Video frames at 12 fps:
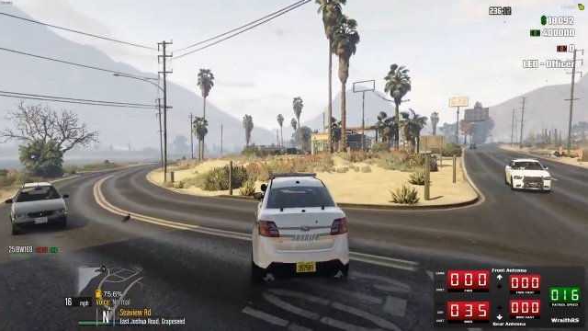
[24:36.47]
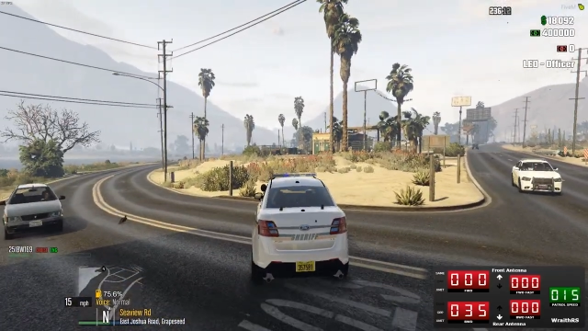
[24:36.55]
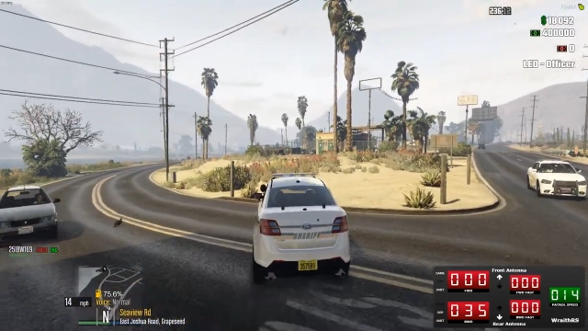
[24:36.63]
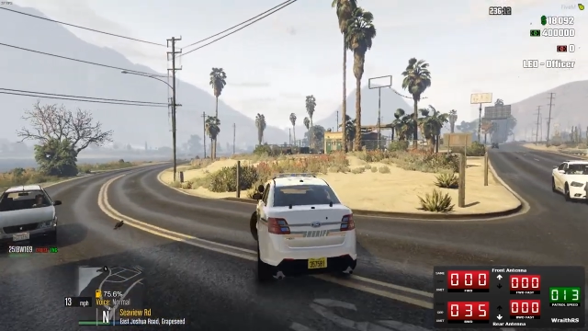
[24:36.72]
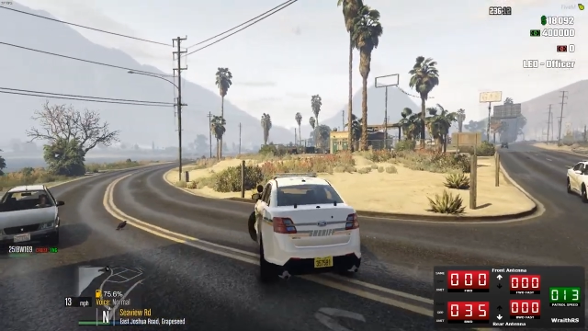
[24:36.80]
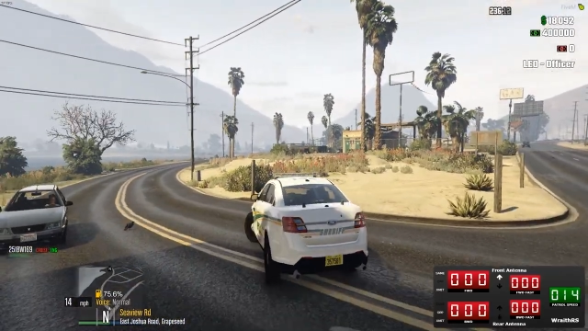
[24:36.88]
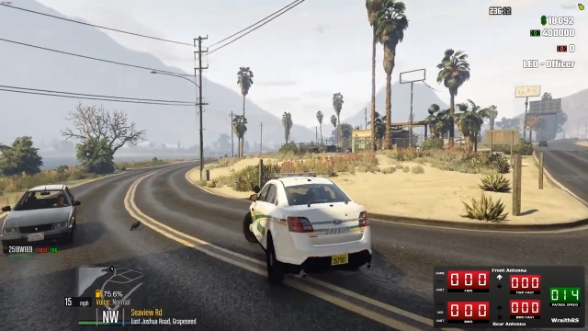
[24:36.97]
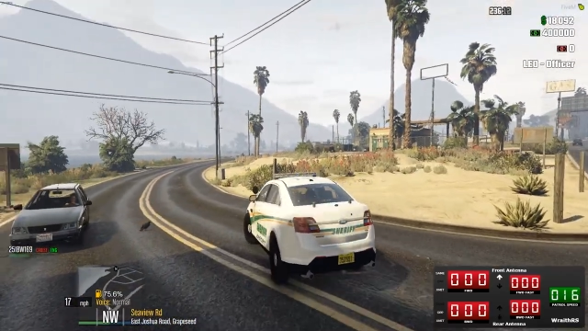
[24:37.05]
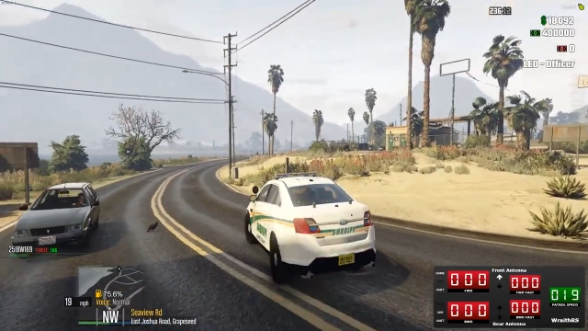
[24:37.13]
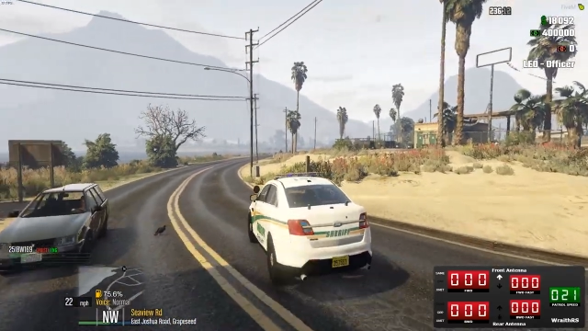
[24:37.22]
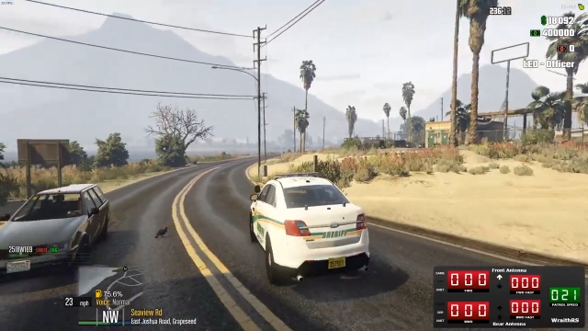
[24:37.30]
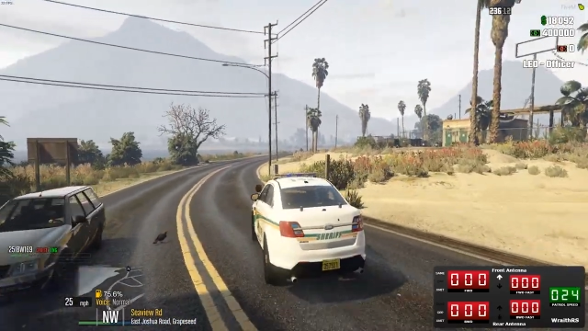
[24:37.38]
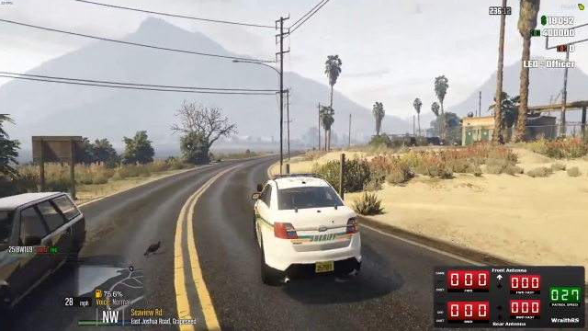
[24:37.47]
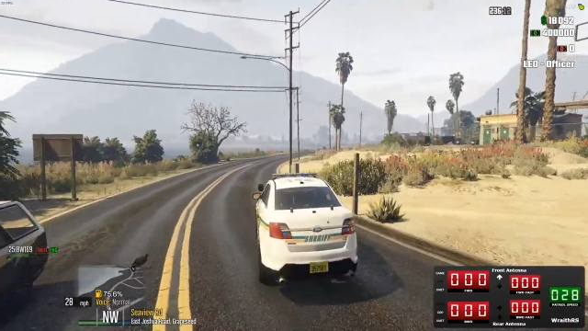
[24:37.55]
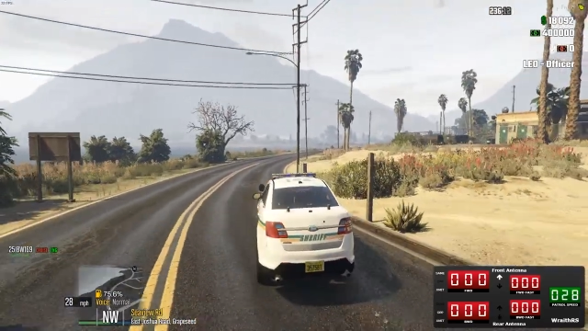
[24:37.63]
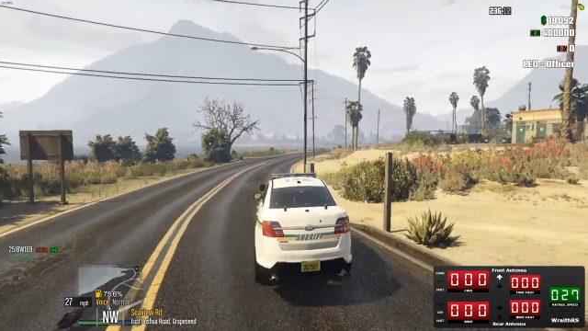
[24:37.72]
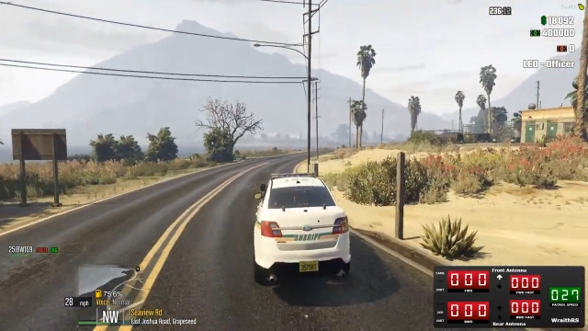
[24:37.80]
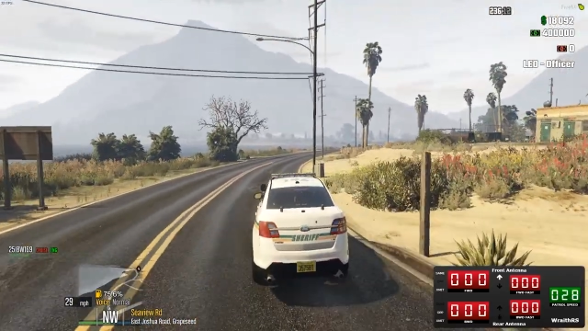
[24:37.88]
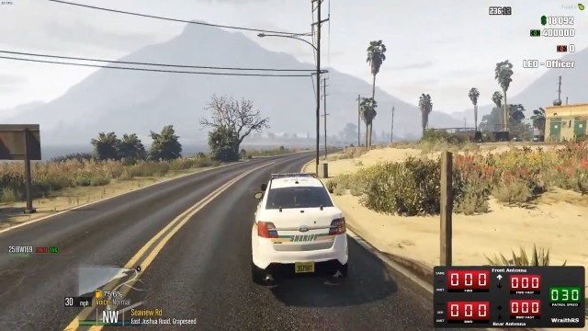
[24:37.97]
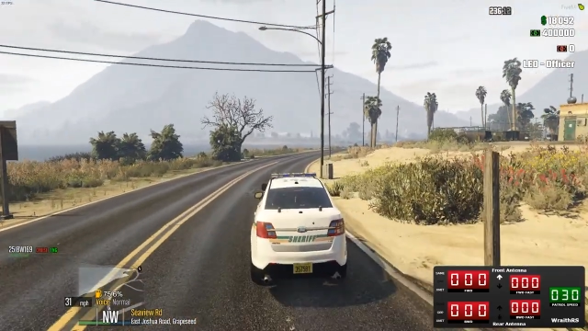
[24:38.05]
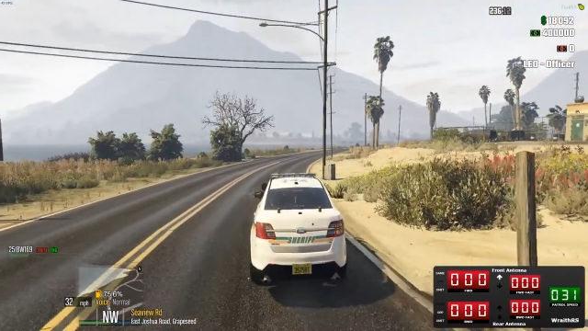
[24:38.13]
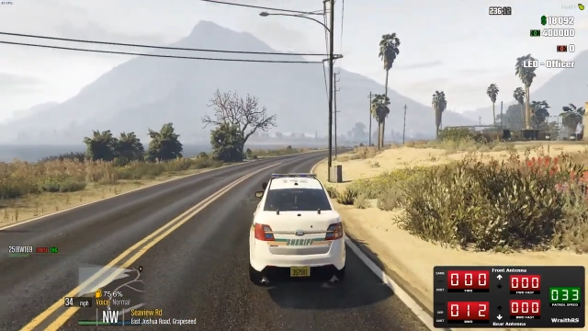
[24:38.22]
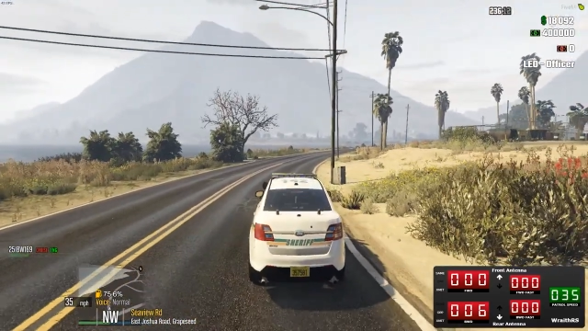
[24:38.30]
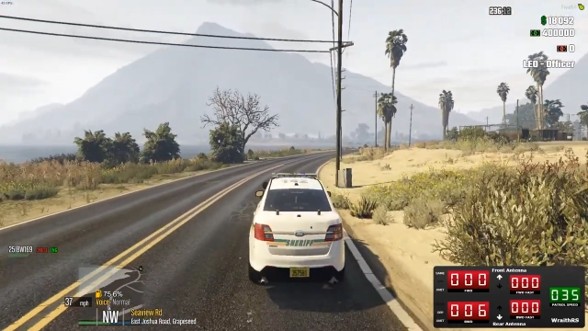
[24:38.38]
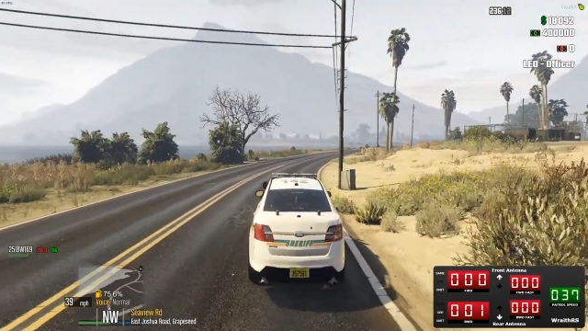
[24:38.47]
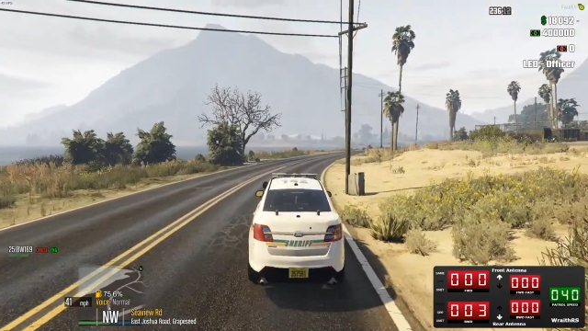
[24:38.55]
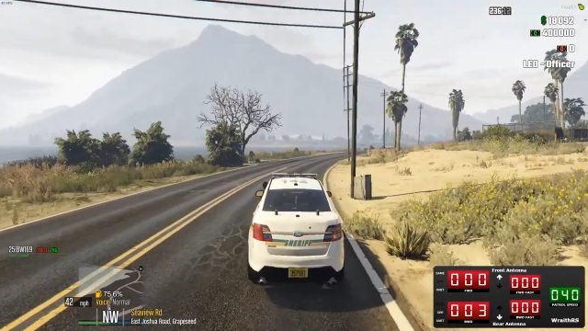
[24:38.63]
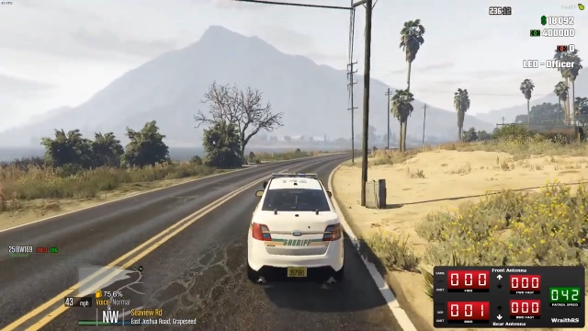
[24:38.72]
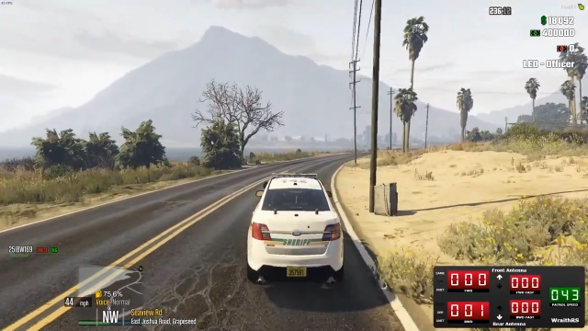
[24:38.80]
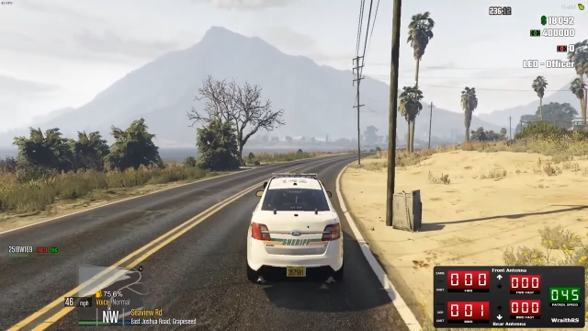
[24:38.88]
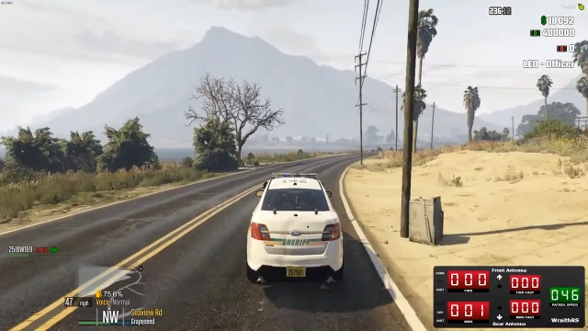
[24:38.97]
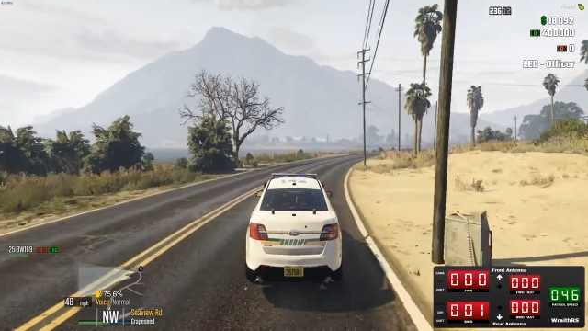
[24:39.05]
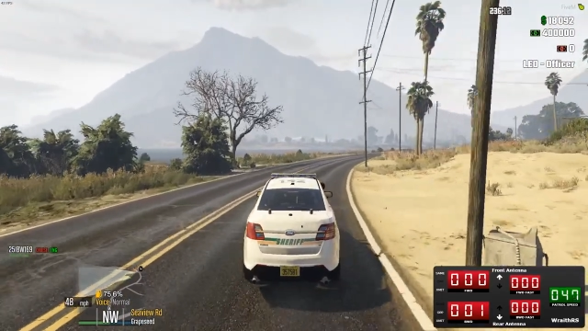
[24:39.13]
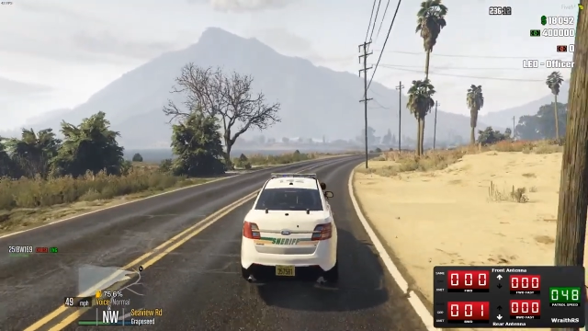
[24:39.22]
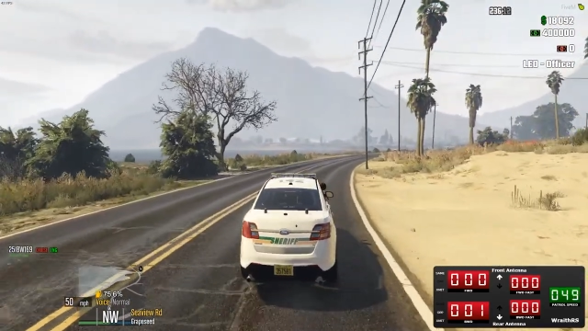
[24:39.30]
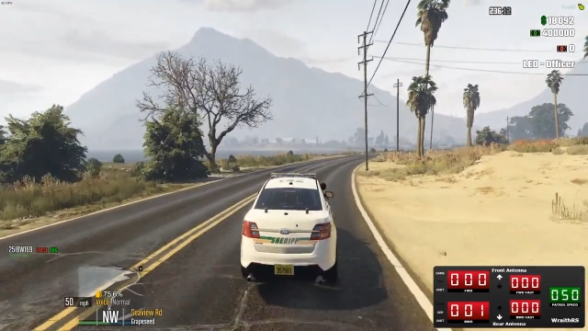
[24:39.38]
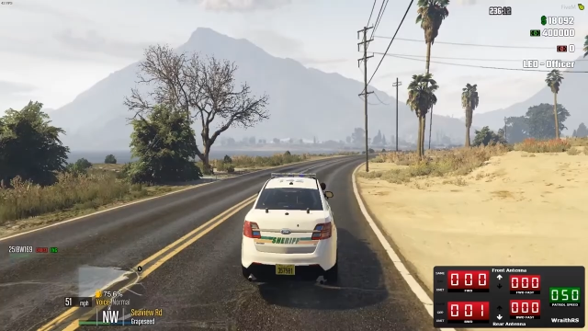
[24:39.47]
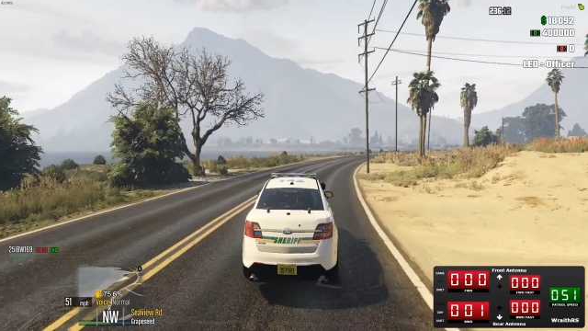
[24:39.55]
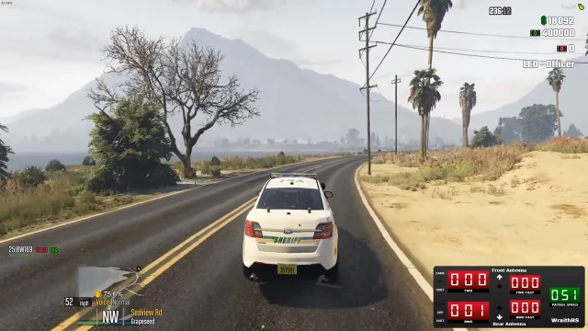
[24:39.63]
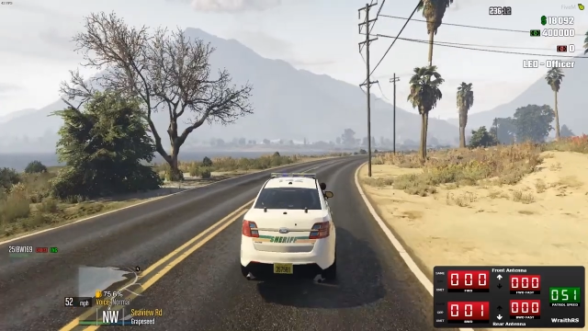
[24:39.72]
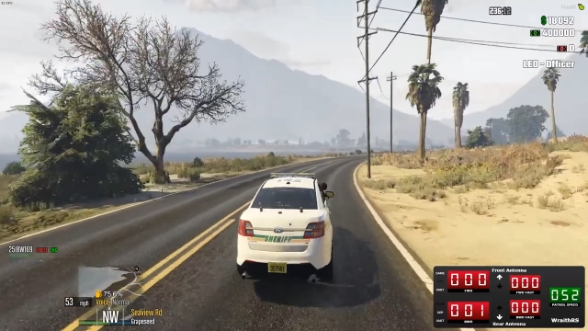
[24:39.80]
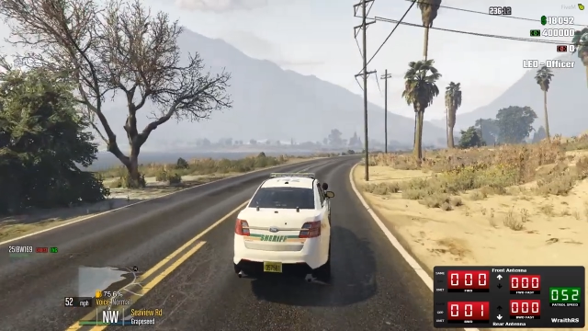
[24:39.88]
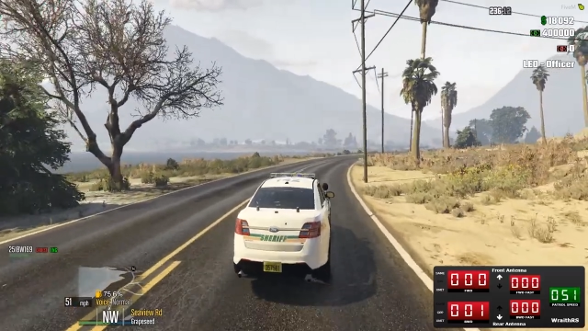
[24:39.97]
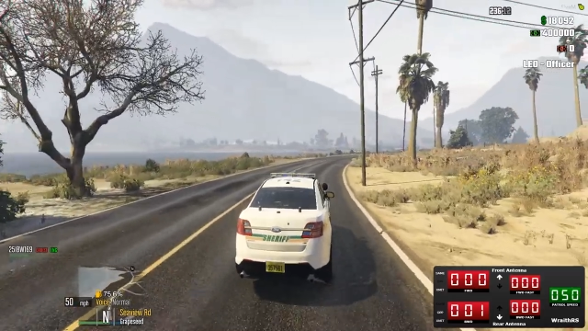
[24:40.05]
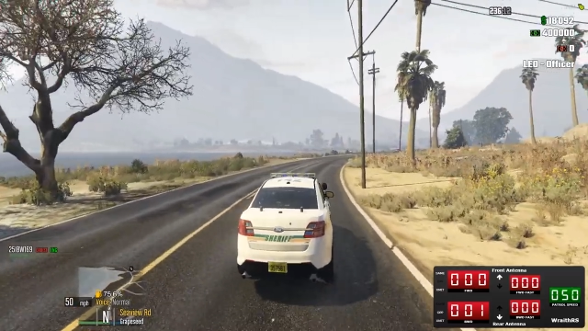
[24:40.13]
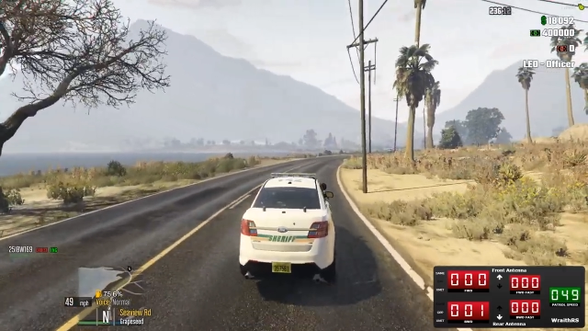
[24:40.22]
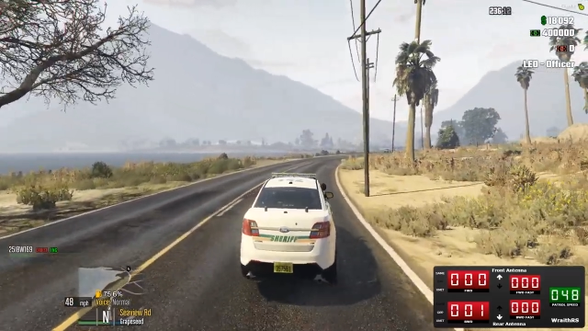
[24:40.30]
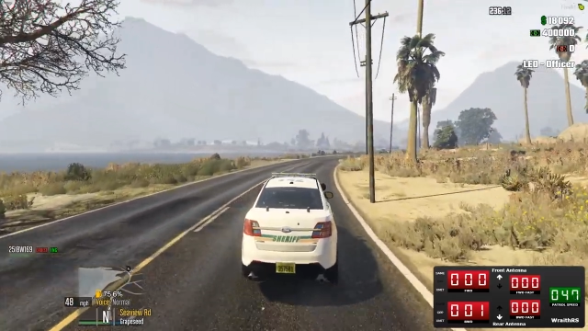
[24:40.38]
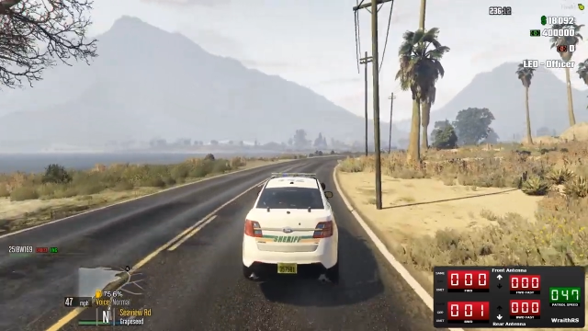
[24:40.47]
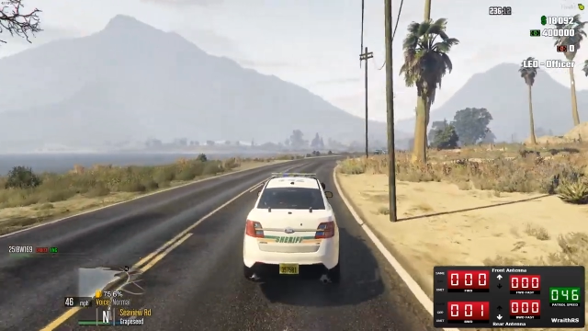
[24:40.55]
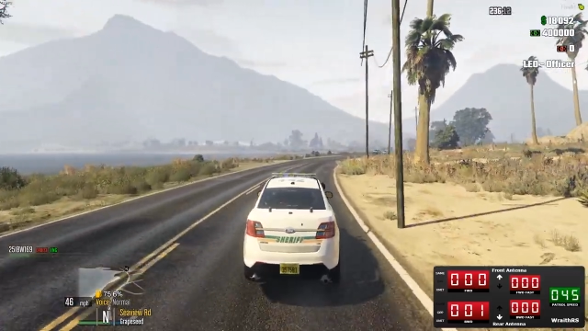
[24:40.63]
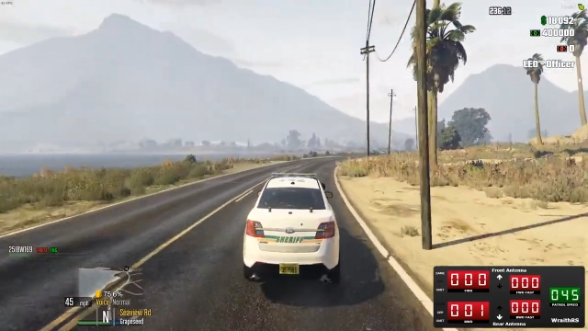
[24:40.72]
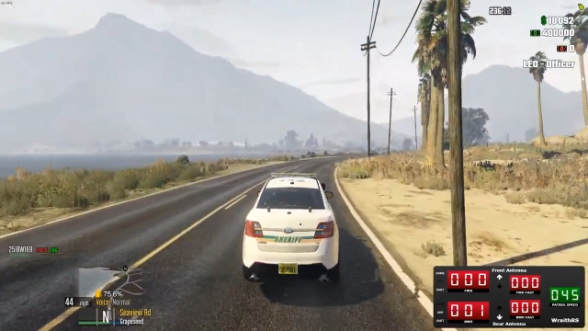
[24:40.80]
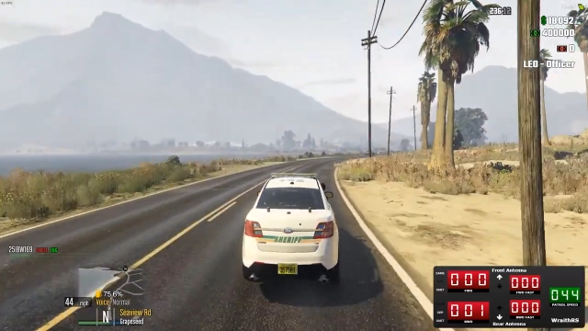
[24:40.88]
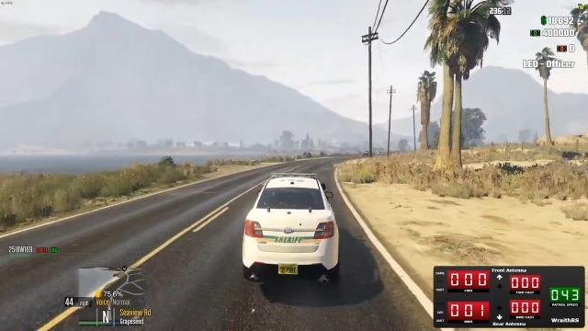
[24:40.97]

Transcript: Nobody's mouth can be seen.